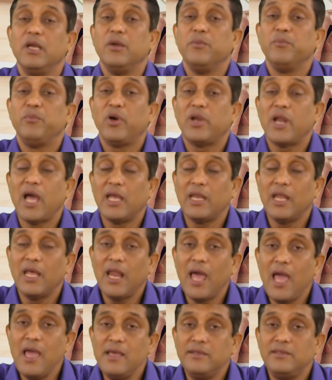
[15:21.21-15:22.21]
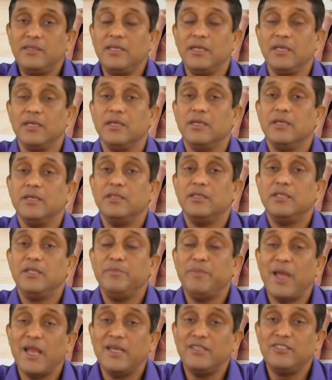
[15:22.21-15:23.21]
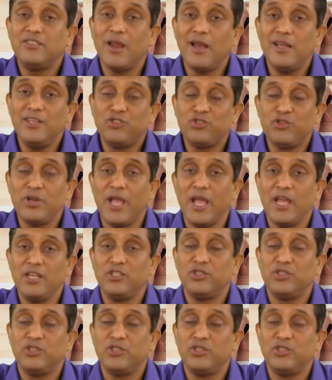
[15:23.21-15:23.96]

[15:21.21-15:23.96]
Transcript: for analyzing the mental trait,